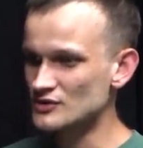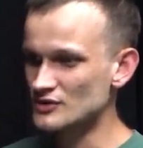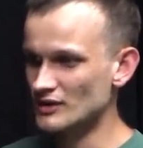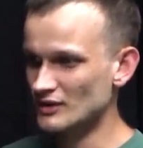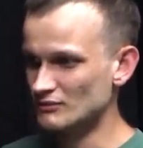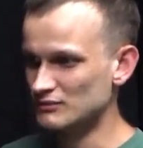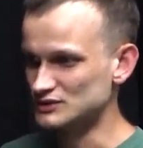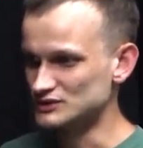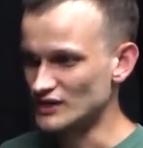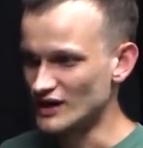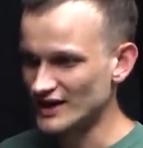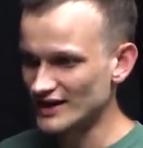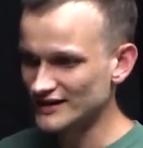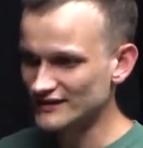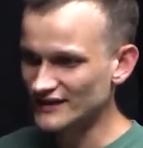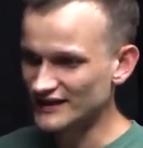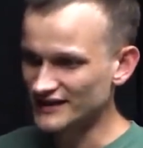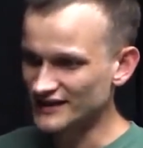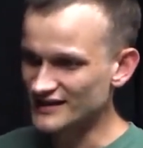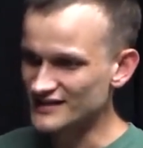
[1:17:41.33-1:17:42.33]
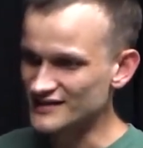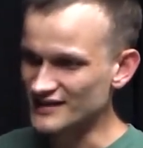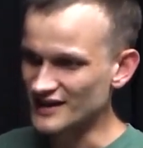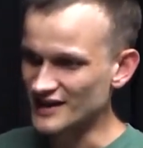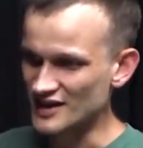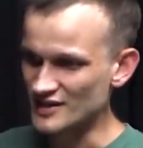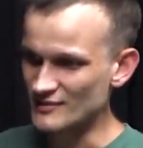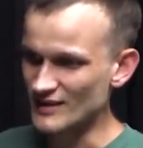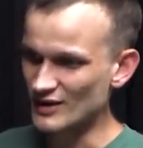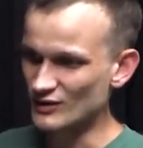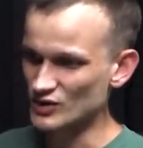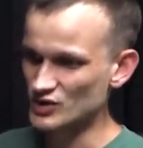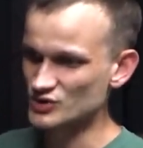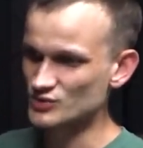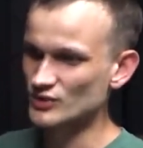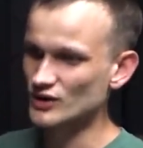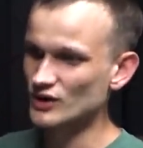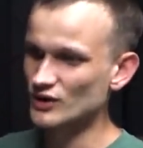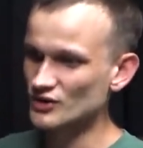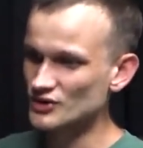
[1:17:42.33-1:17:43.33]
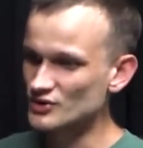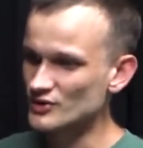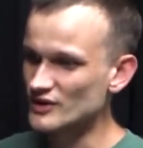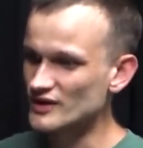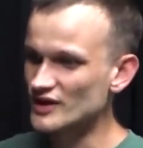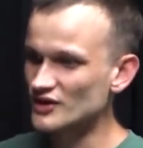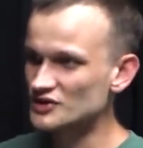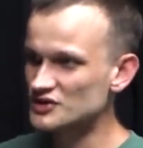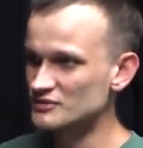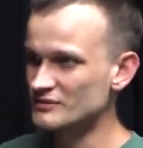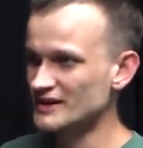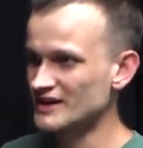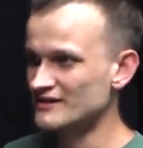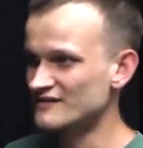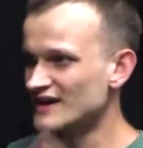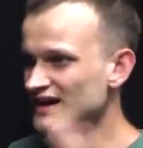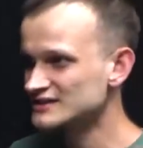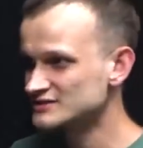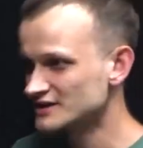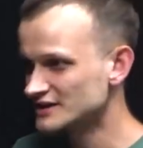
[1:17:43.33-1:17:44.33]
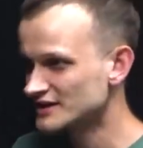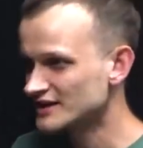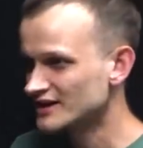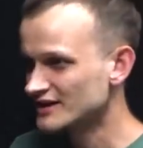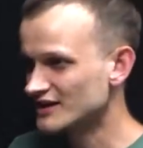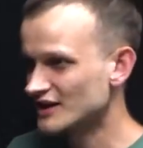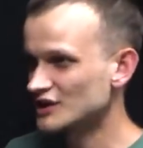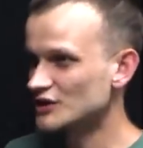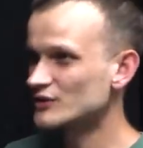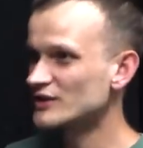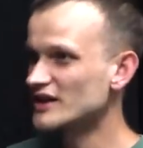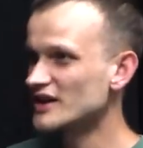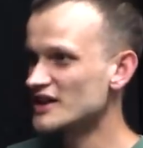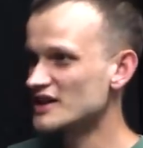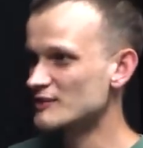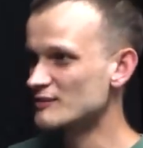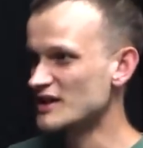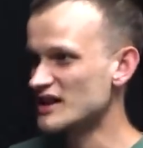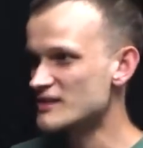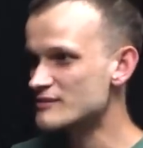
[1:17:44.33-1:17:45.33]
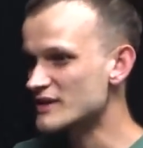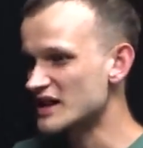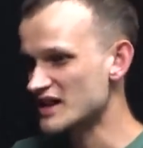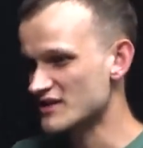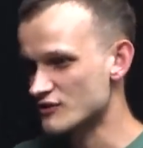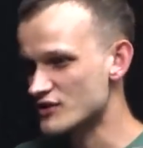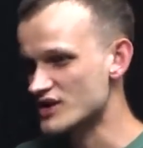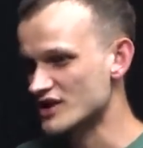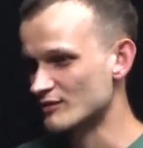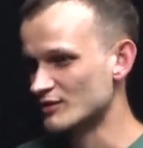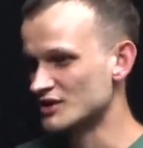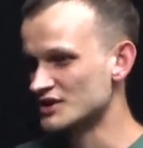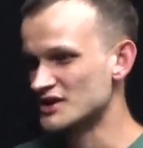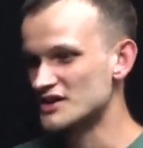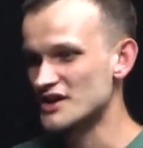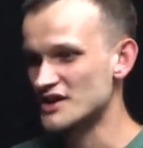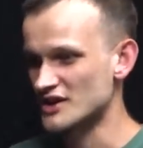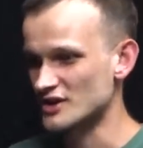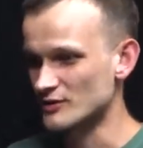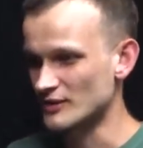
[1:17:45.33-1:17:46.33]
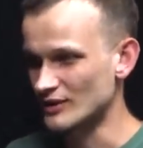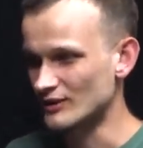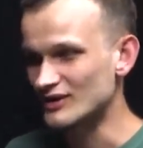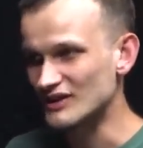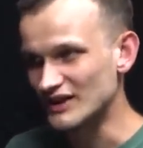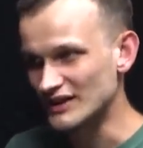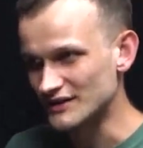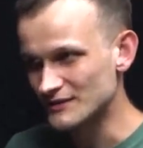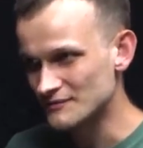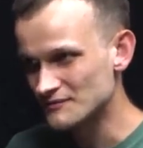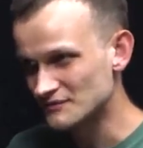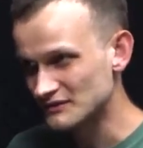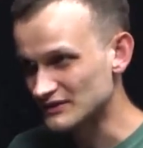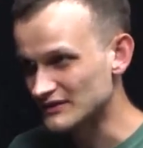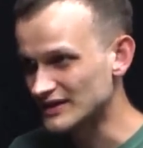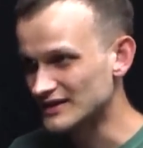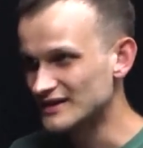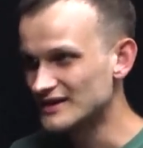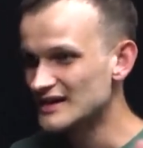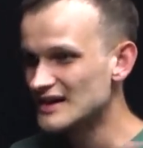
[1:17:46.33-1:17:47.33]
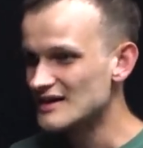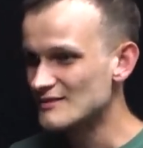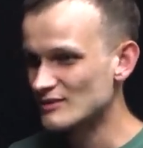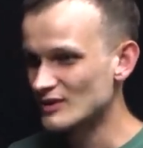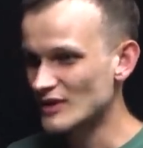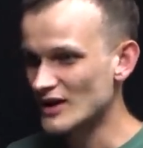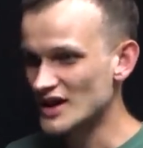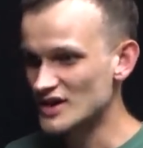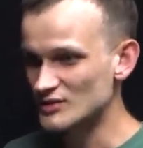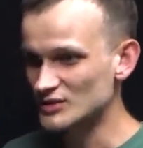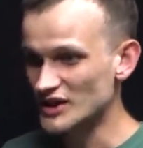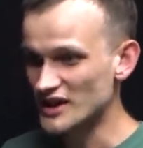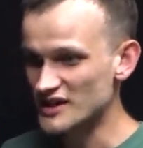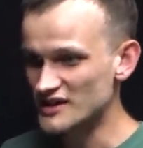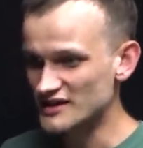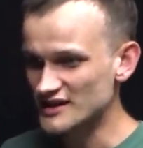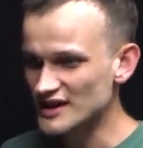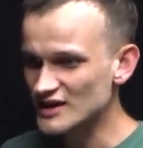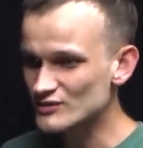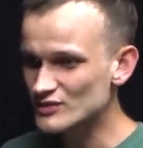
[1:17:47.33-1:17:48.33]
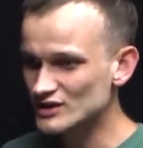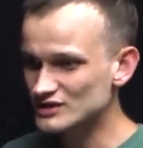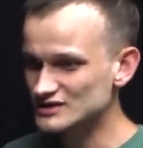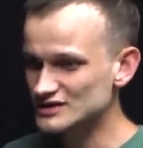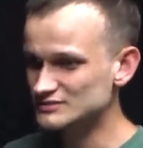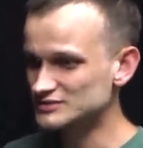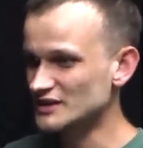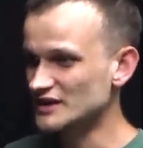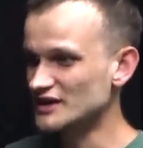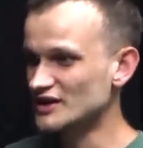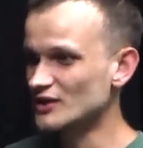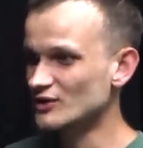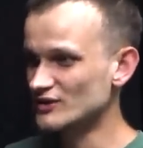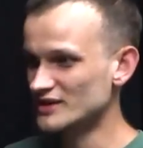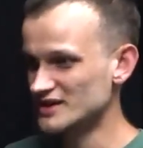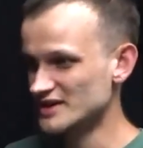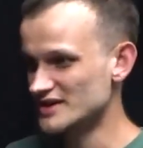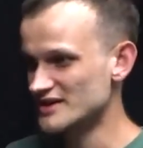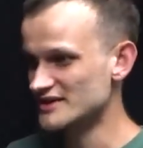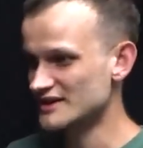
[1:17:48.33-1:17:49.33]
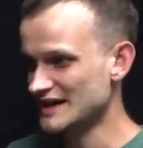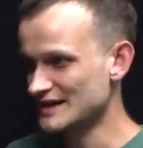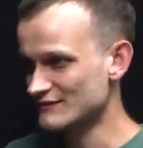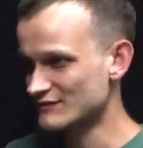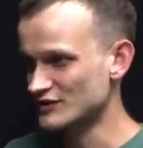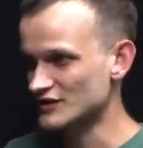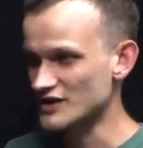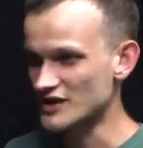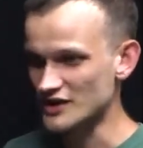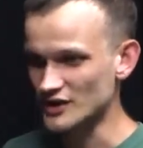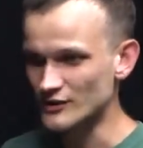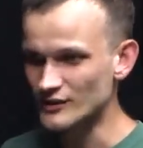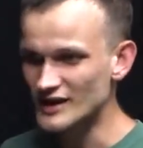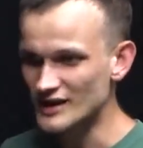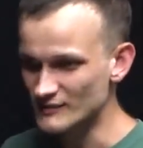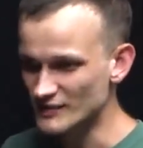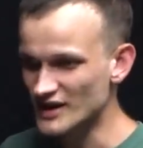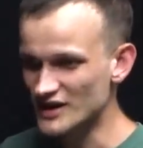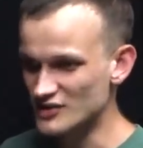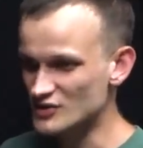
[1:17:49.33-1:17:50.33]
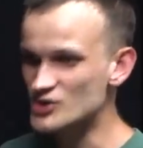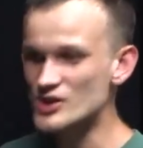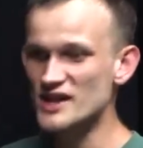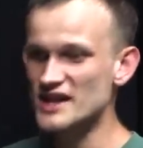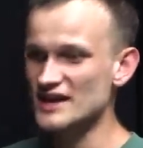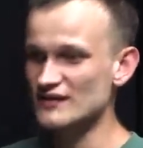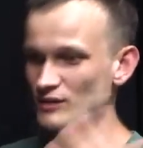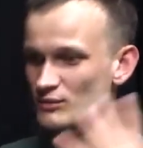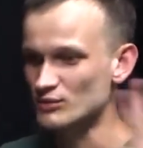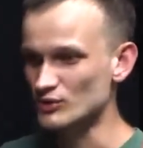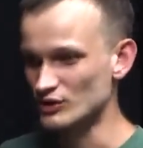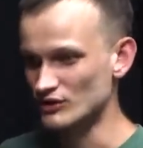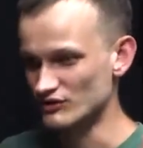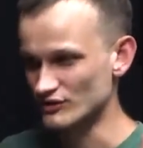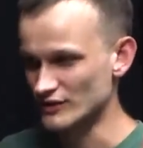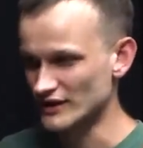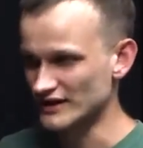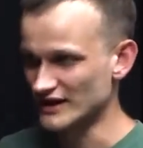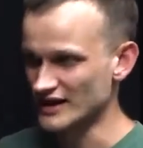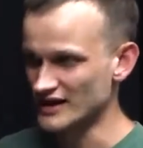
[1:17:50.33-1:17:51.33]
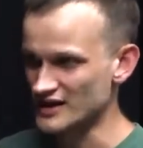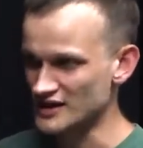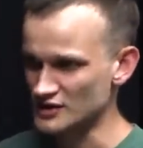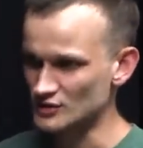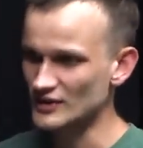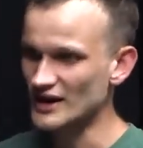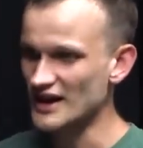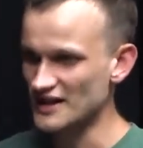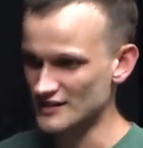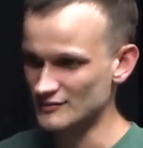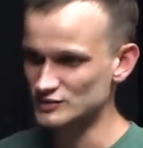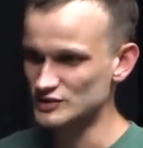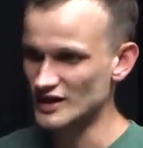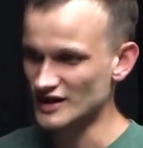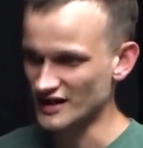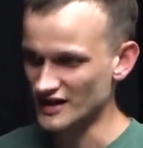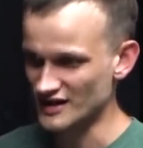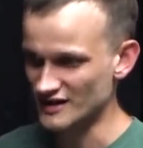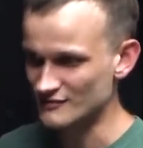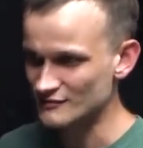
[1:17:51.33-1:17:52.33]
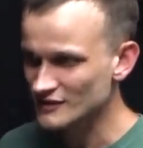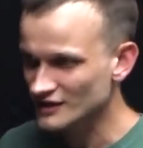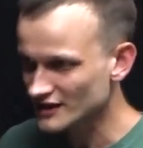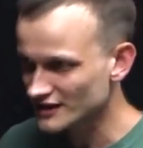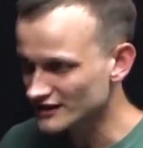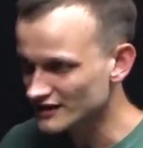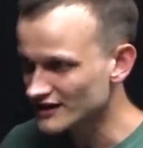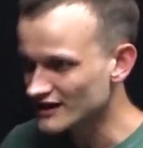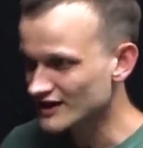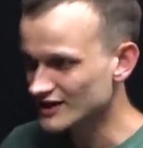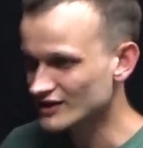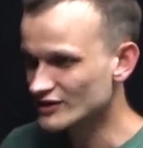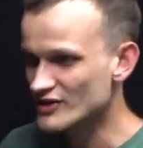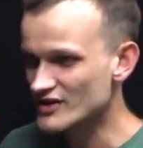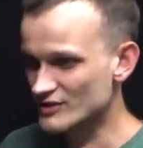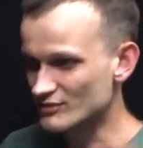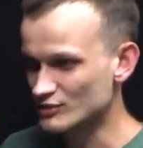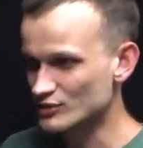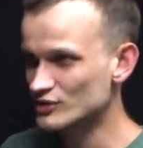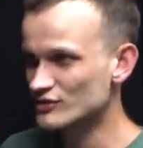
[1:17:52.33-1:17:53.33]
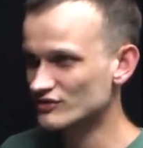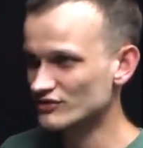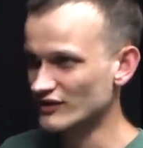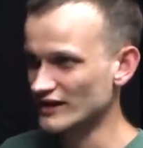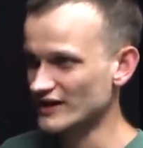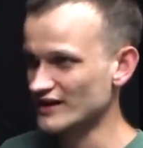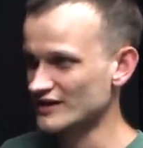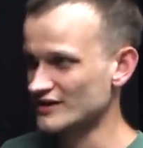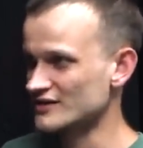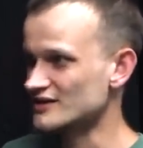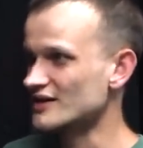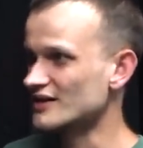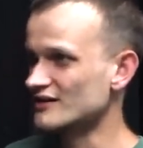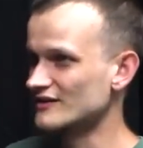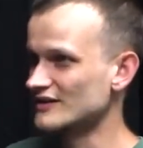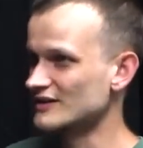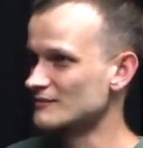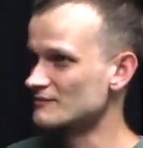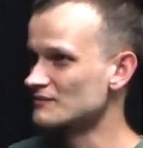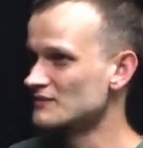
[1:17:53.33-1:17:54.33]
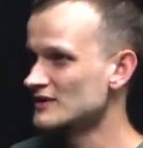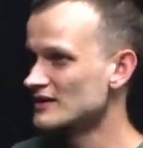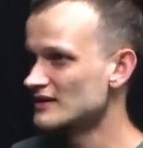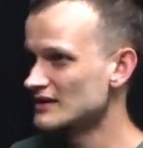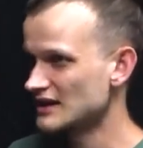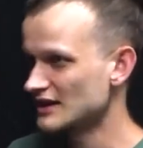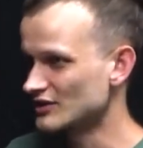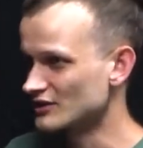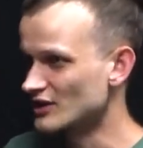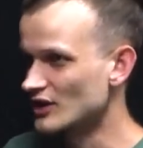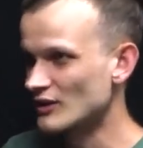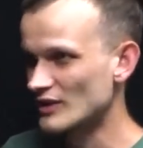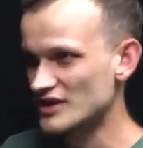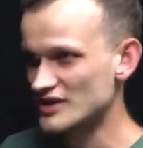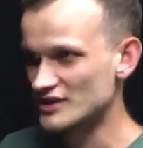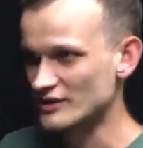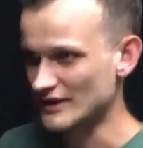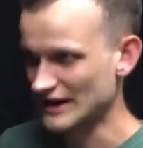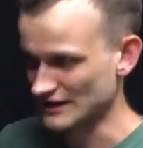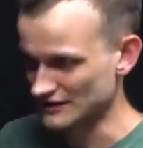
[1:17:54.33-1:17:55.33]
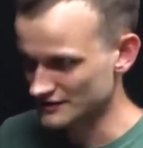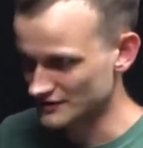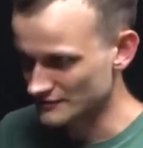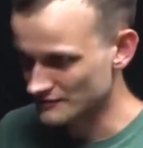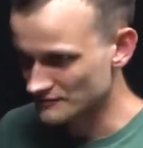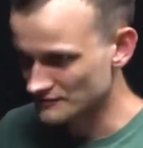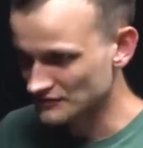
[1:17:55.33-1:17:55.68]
a block that contains my withdrawal turned out to be invalid, then there needs to be space for someone to disagree with it, right? Whereas with a ZK rollup, like you don't need time for disagreement because you just have a proof, right? As soon as a block is submitted, there's a proof, and it's correct.